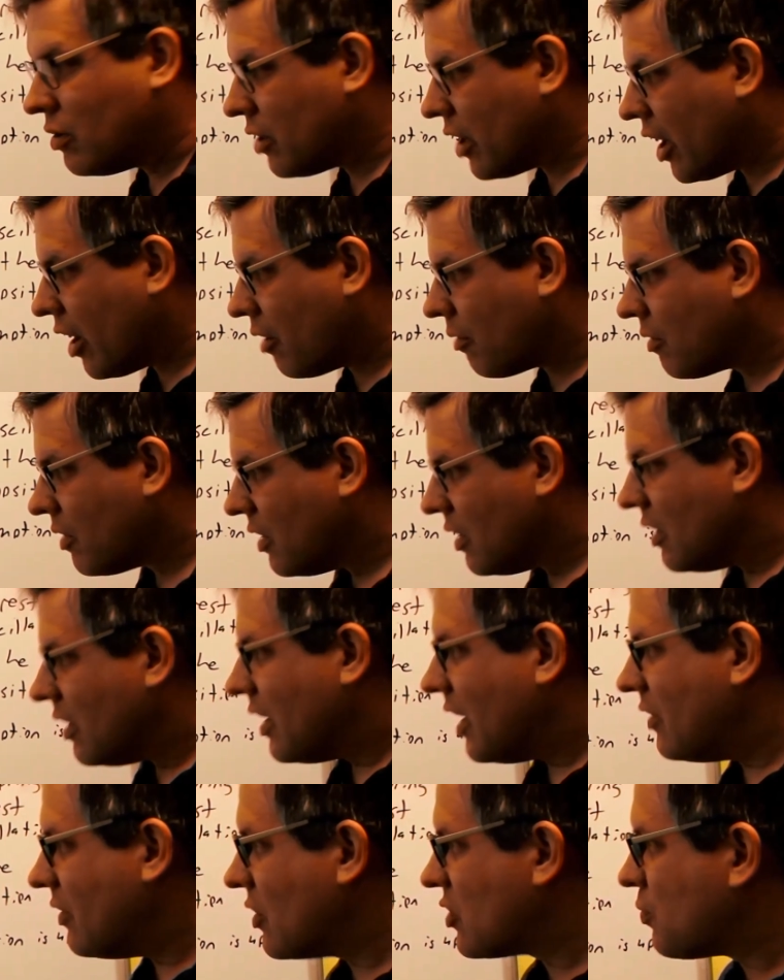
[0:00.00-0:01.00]
Now
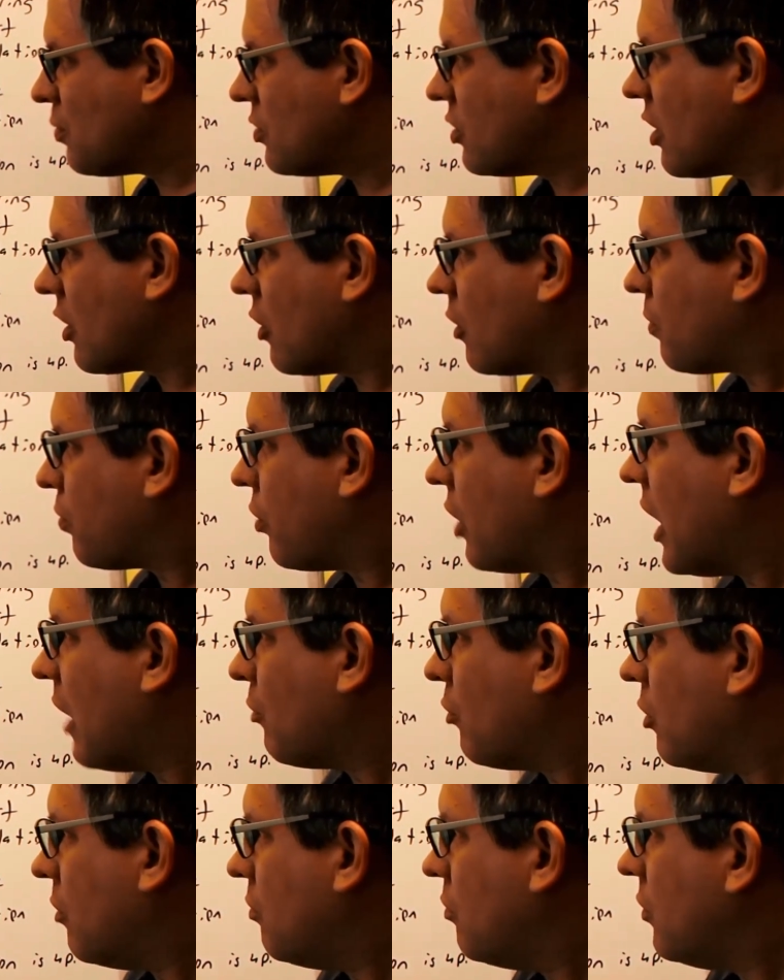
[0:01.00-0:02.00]
in this particular
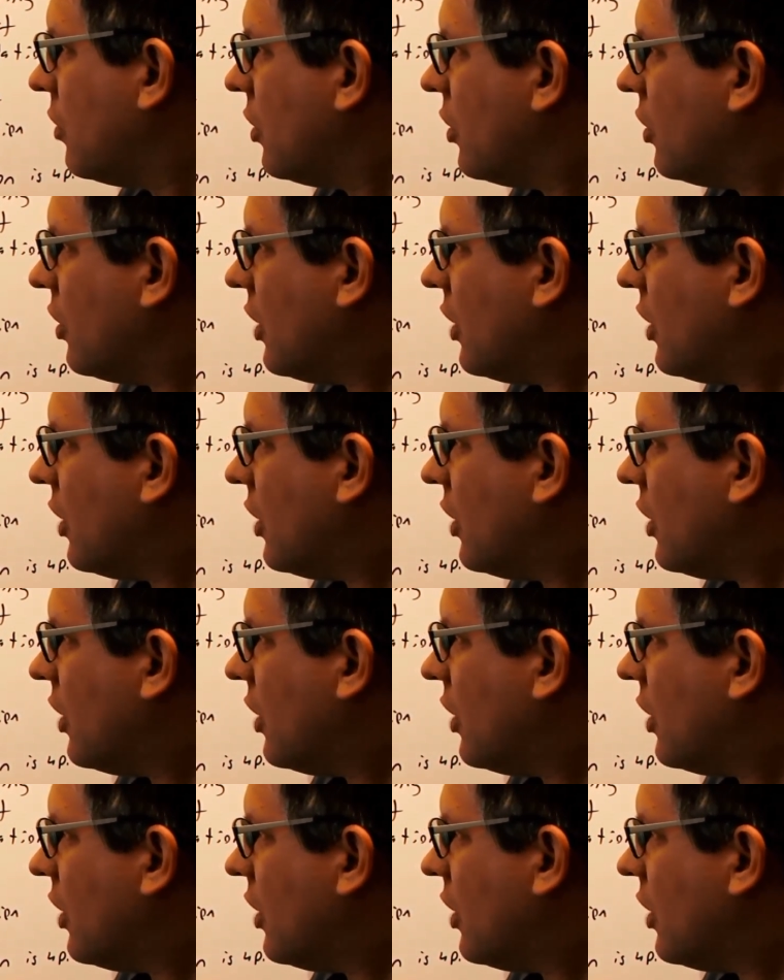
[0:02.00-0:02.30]
problem,